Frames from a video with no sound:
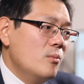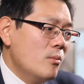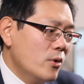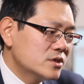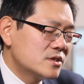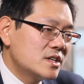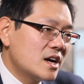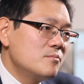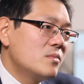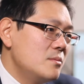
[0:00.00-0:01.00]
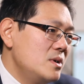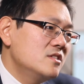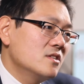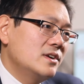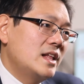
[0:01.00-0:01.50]
most of the time by
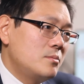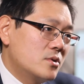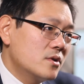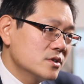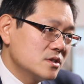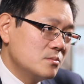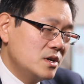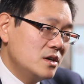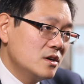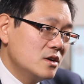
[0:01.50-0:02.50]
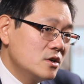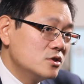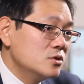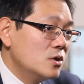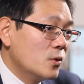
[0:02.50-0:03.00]
means of a laparoscopy,
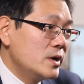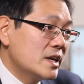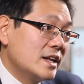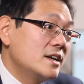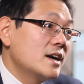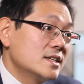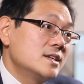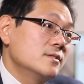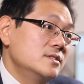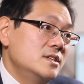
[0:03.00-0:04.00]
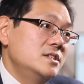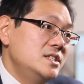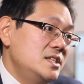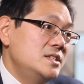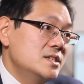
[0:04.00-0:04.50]
to go in and cut out the
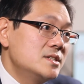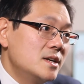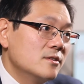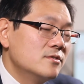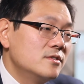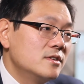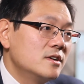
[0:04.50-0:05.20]
disease itself.